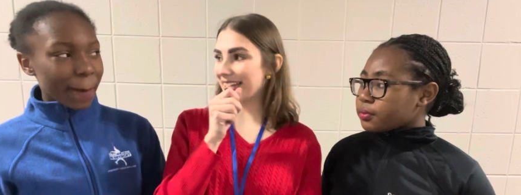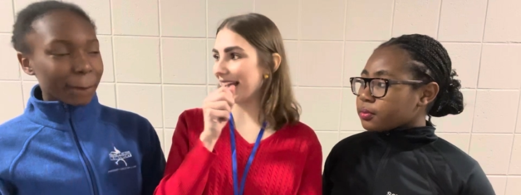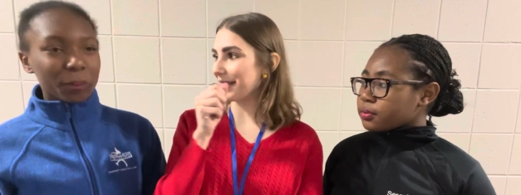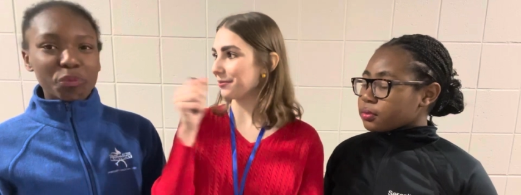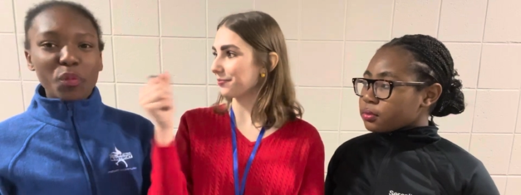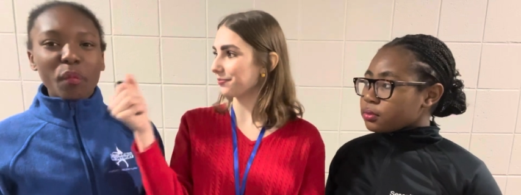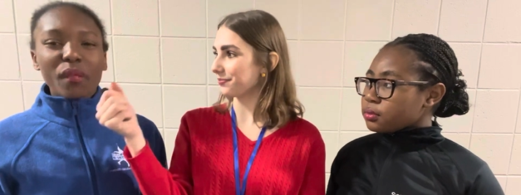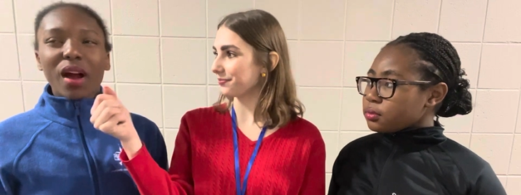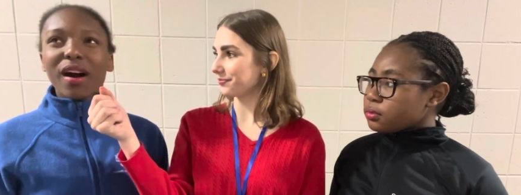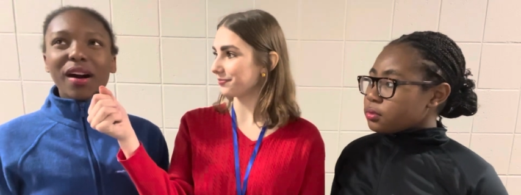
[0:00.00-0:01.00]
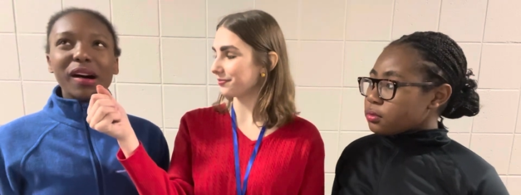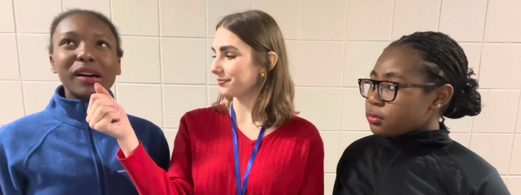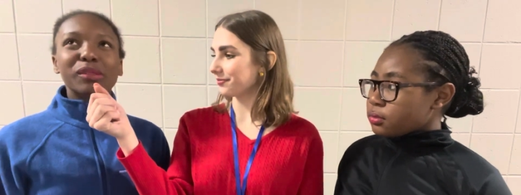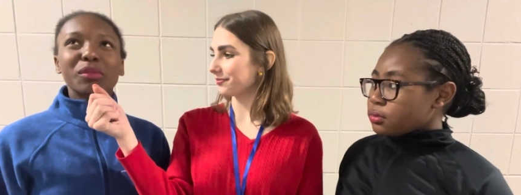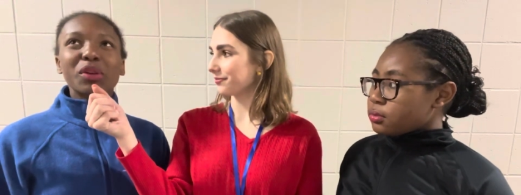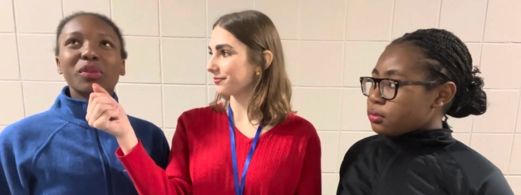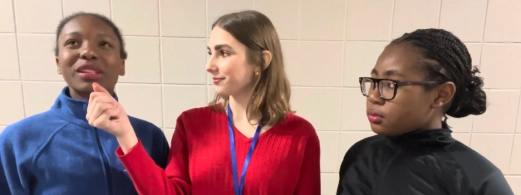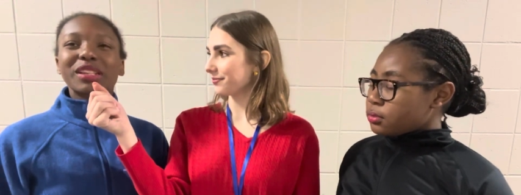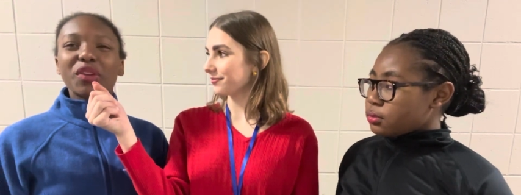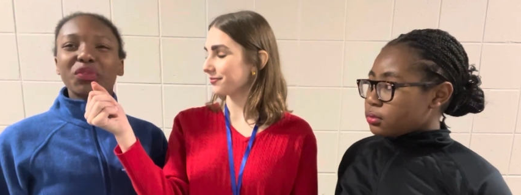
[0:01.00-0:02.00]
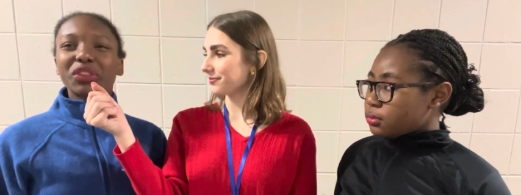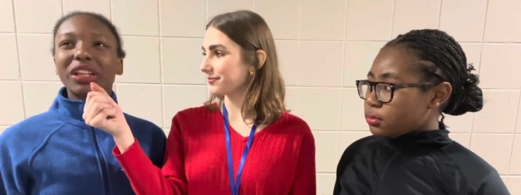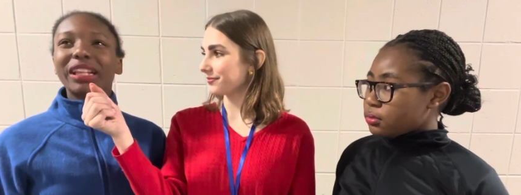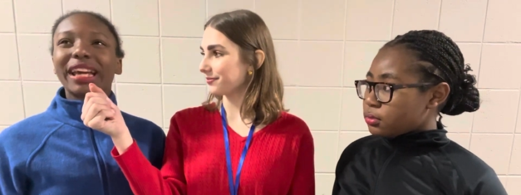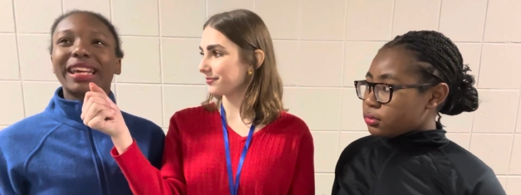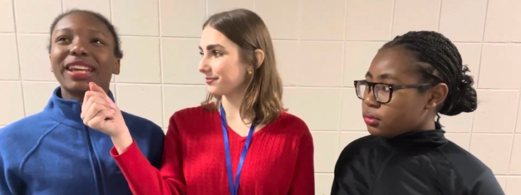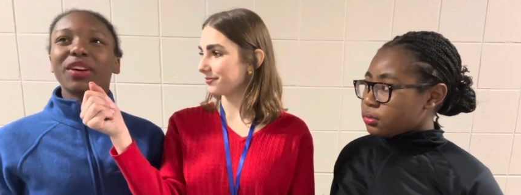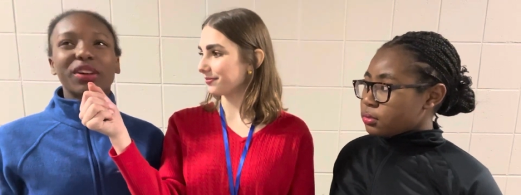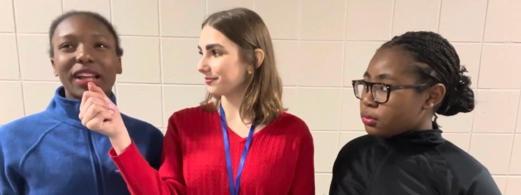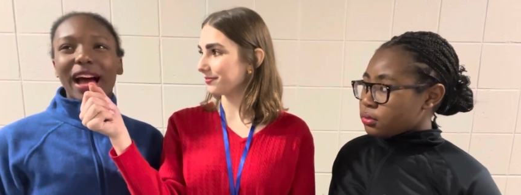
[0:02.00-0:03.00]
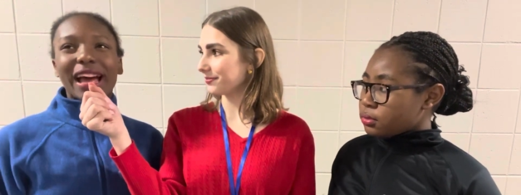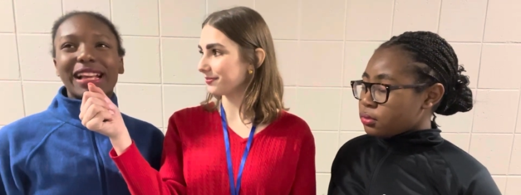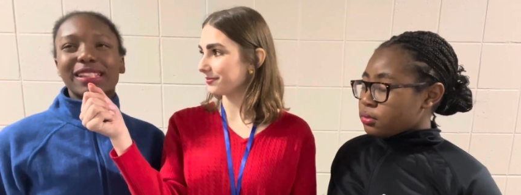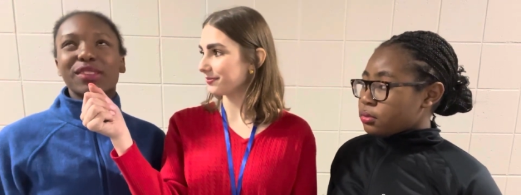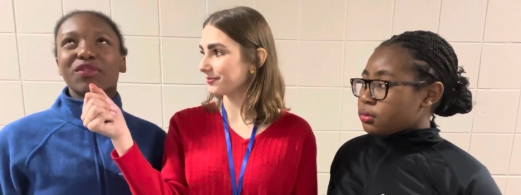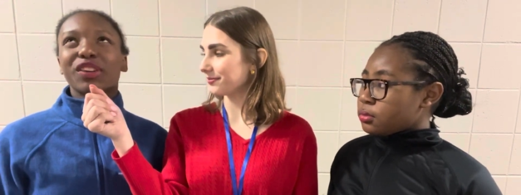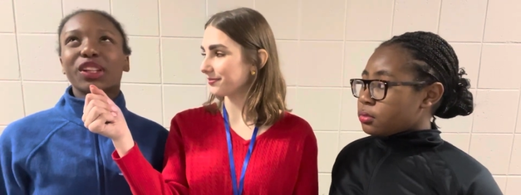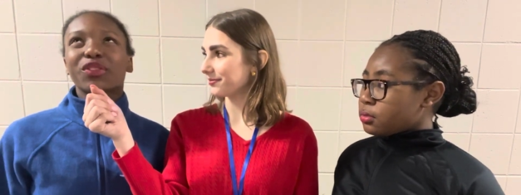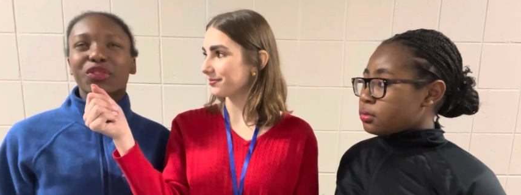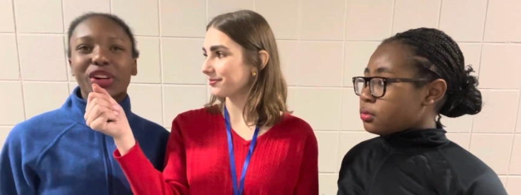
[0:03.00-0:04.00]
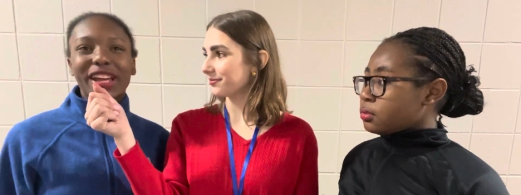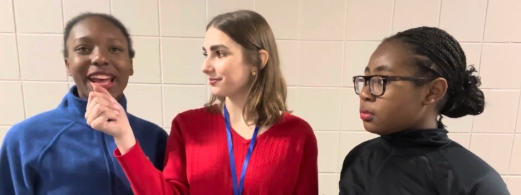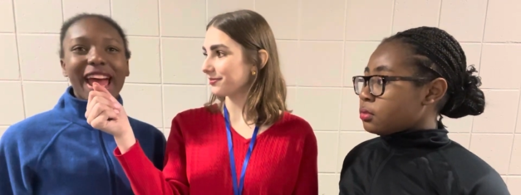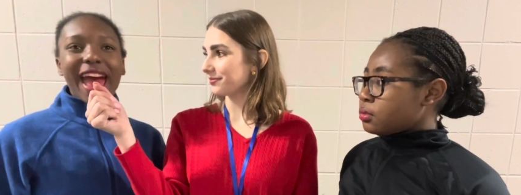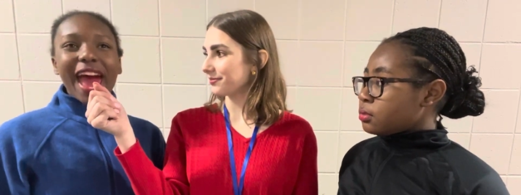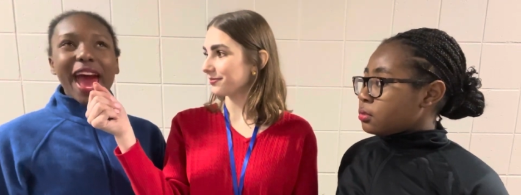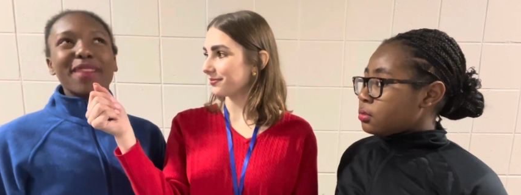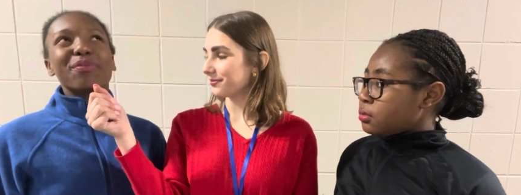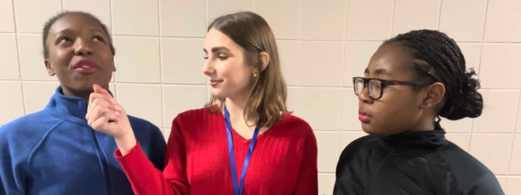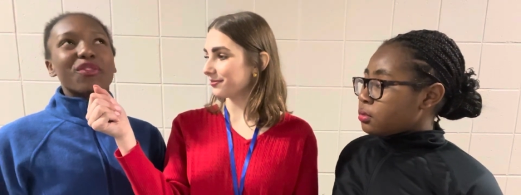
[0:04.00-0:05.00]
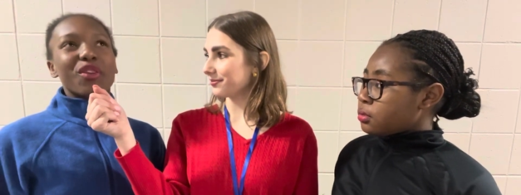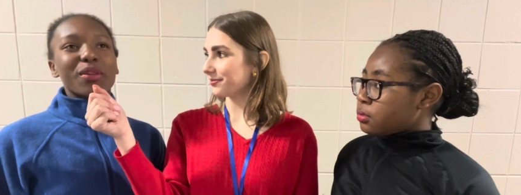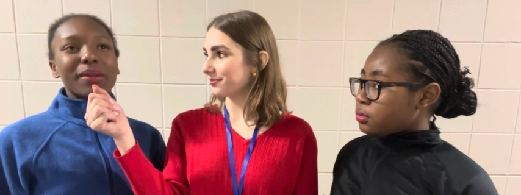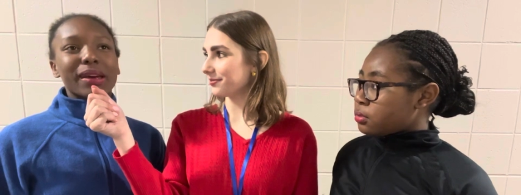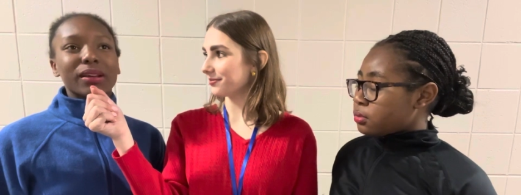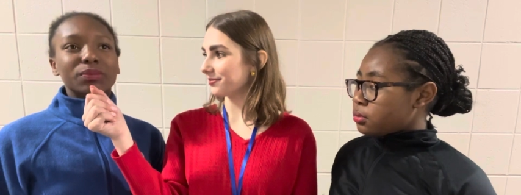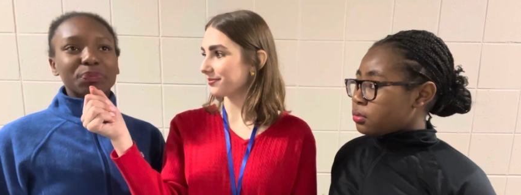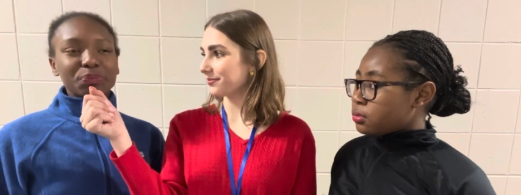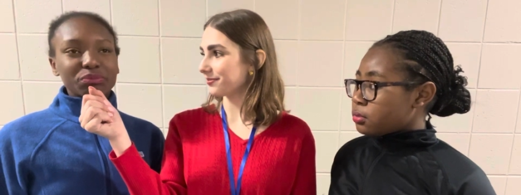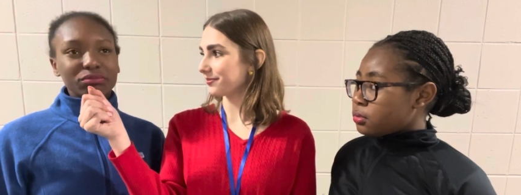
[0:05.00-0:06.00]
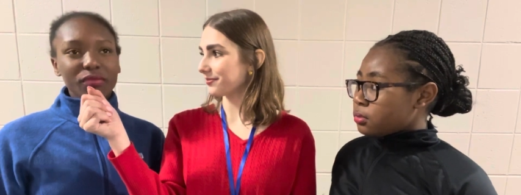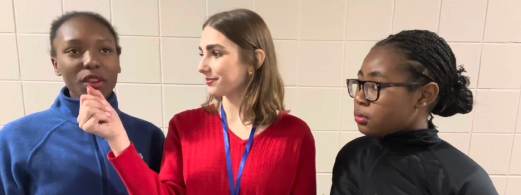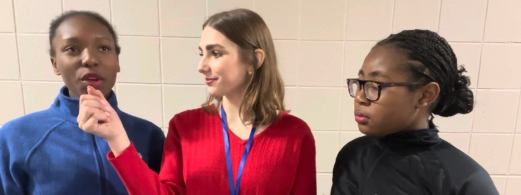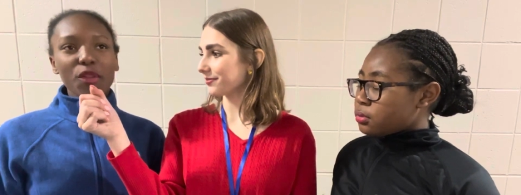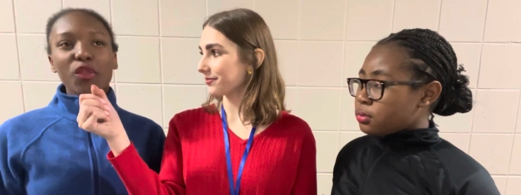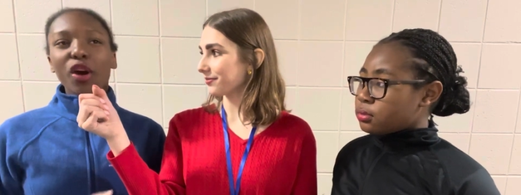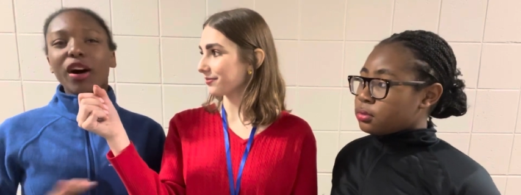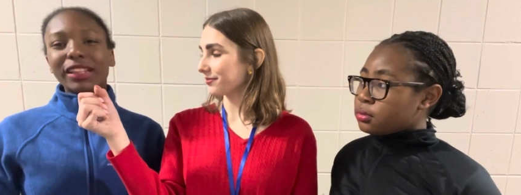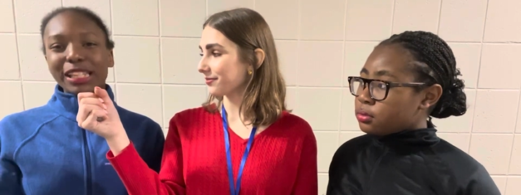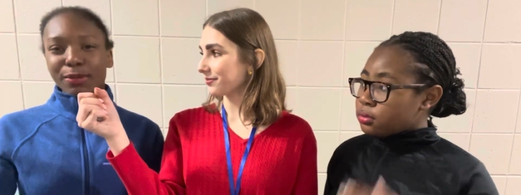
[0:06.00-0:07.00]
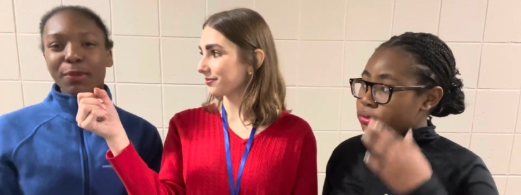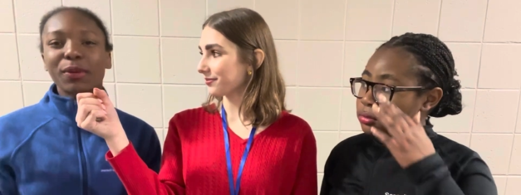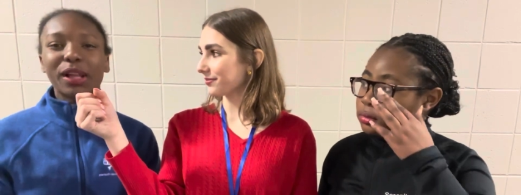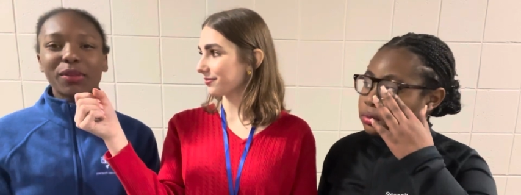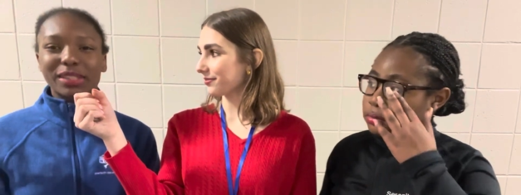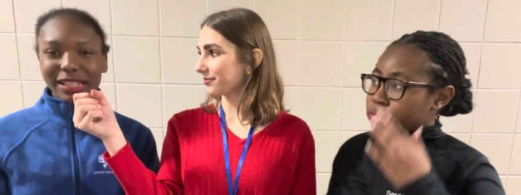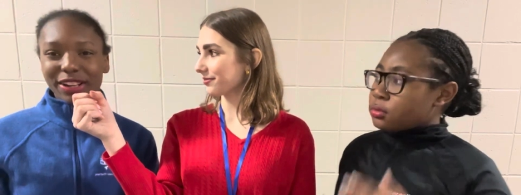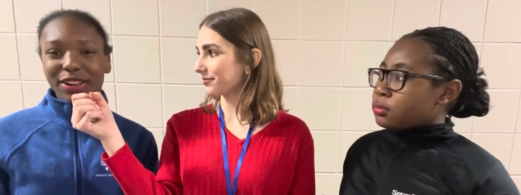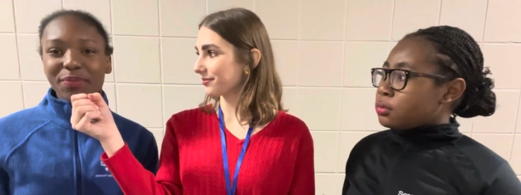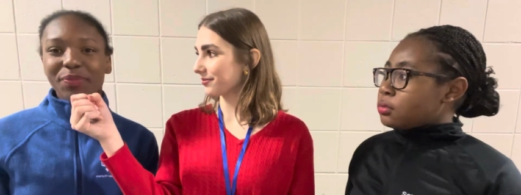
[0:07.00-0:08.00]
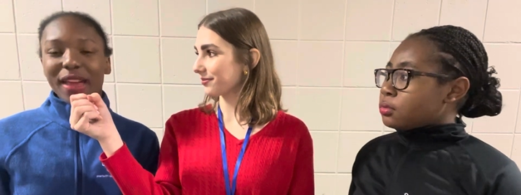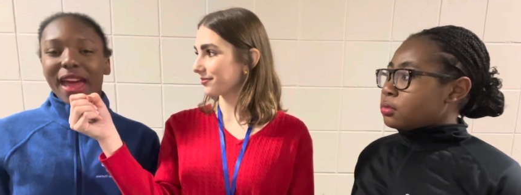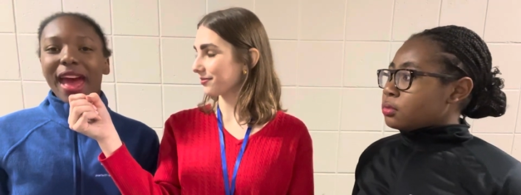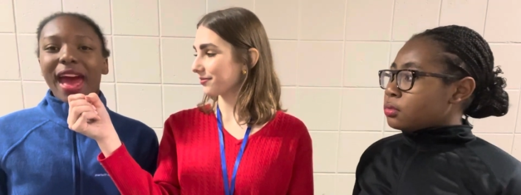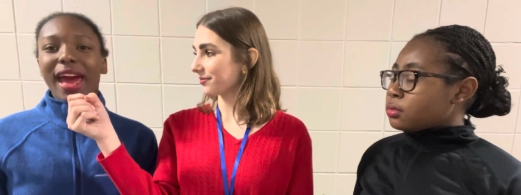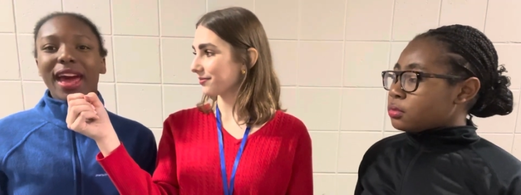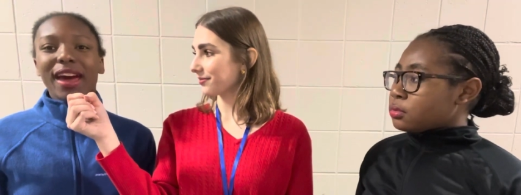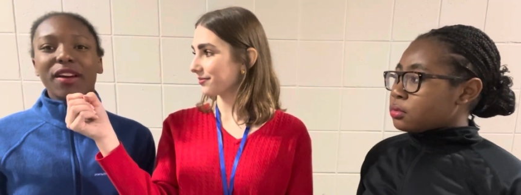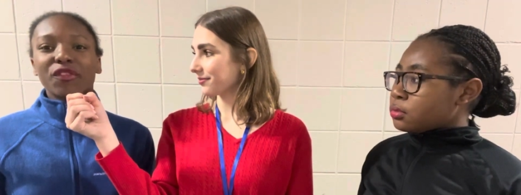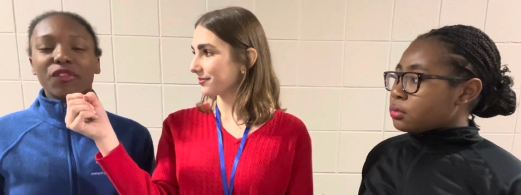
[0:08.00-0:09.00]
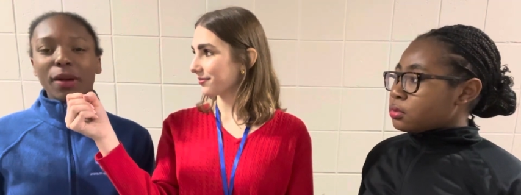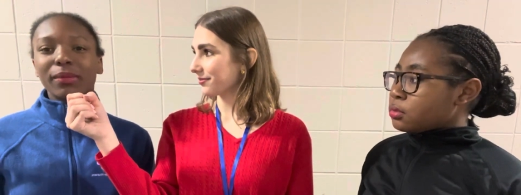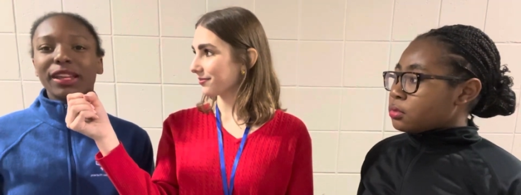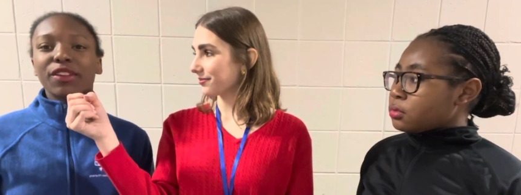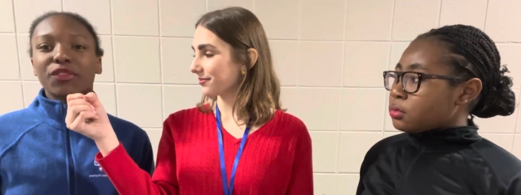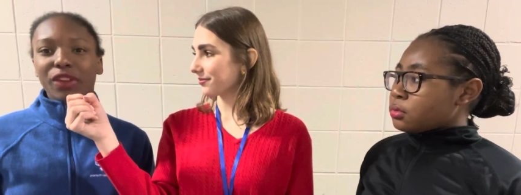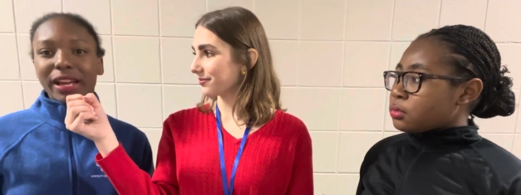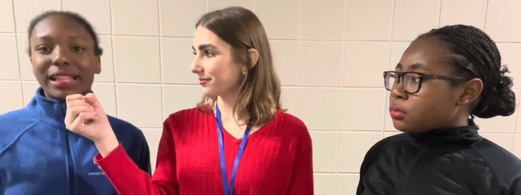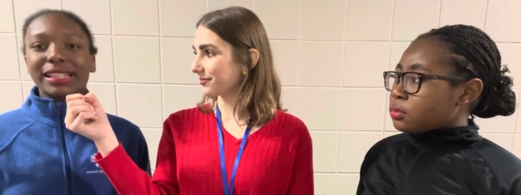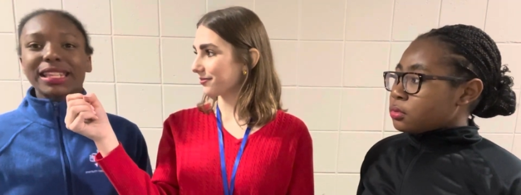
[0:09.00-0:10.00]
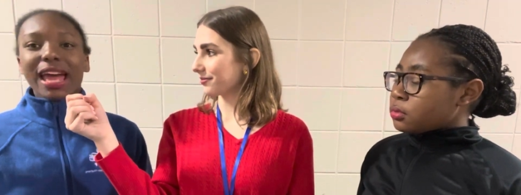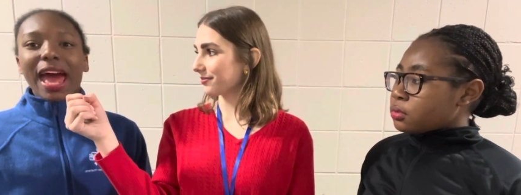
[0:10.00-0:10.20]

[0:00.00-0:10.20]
Speaker 1: today? Um, it was definitely like getting on the ice and feeling free and performing for all these people that was here and family and friends